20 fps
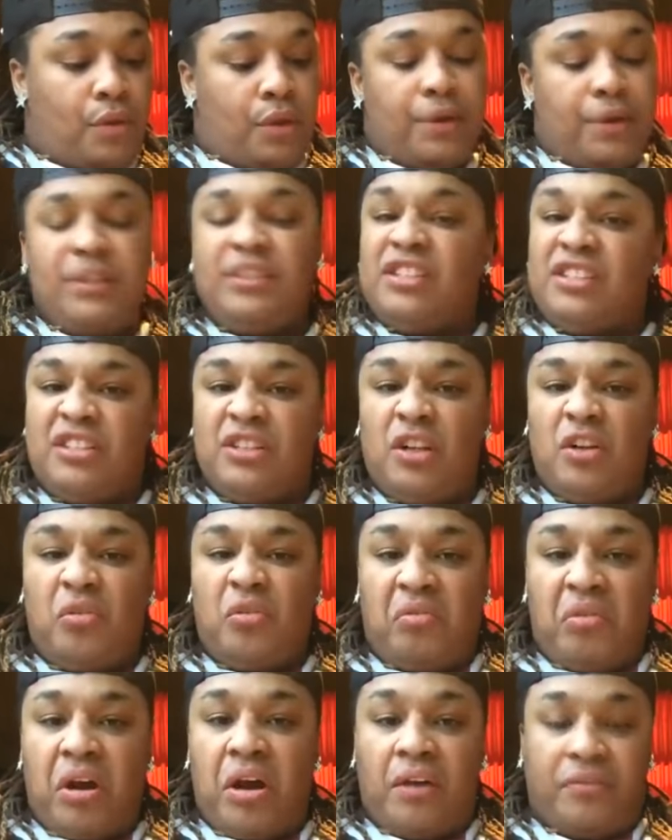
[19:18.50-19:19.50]
It's just a
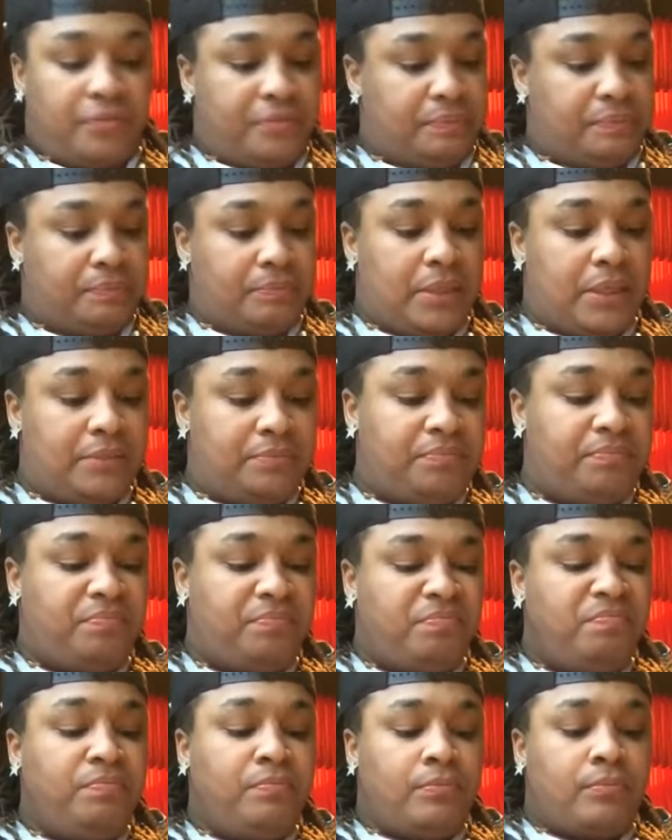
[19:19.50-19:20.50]
little rough, but
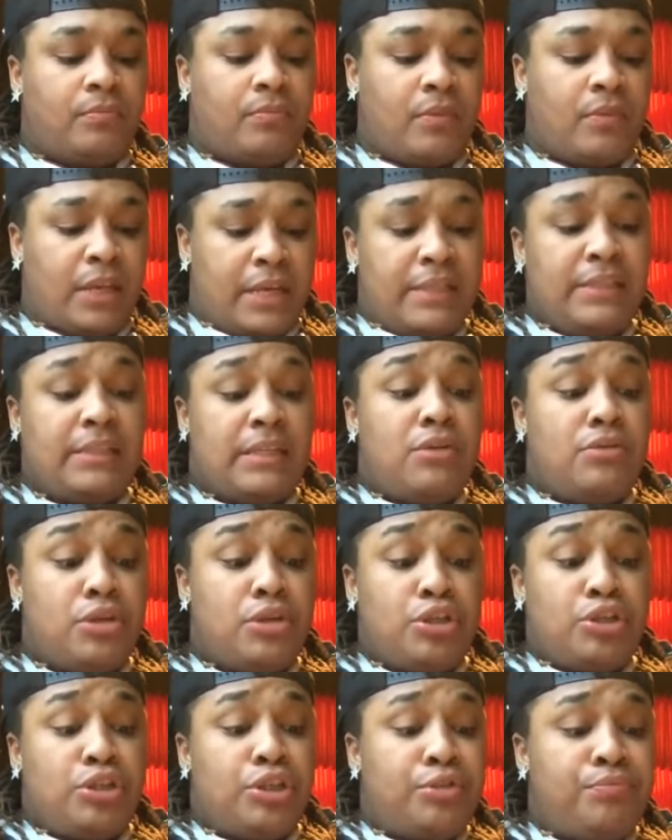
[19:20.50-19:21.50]
it's still
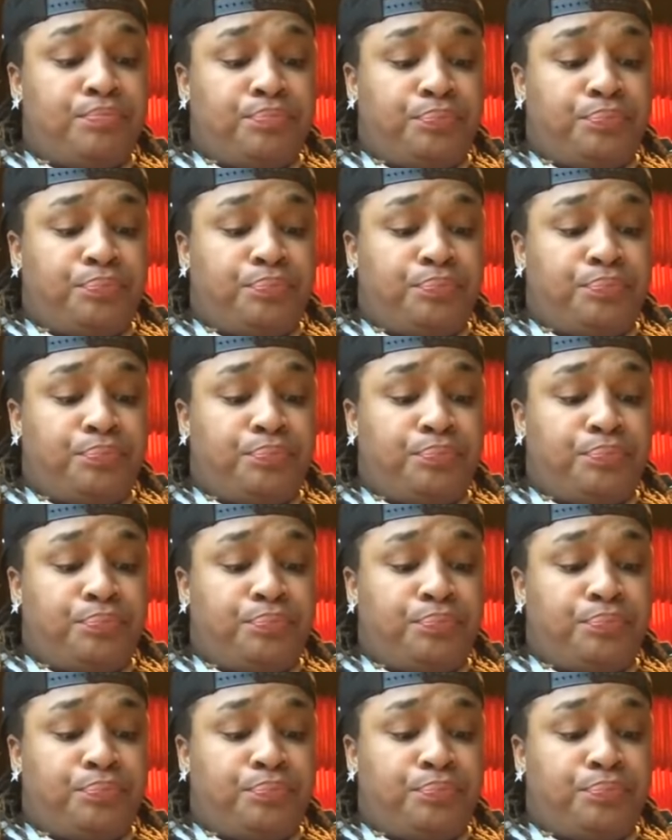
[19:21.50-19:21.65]
good.